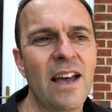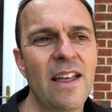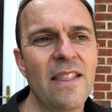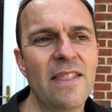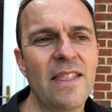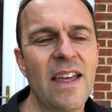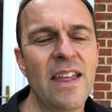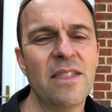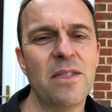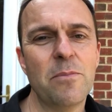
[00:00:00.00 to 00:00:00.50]

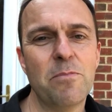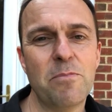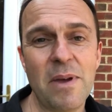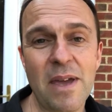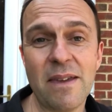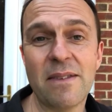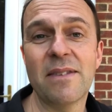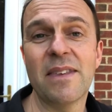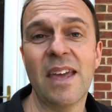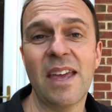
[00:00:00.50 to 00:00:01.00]
And then the
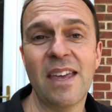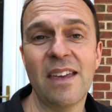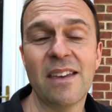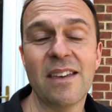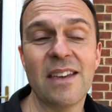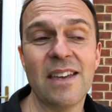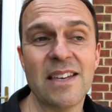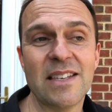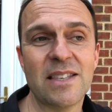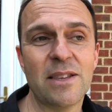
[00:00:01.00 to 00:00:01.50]
big thing
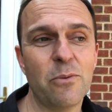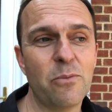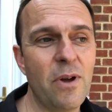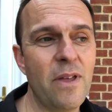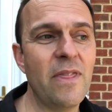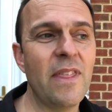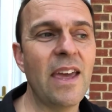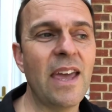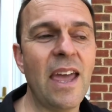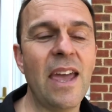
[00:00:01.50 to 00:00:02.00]
is that
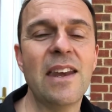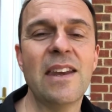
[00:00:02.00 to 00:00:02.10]
when they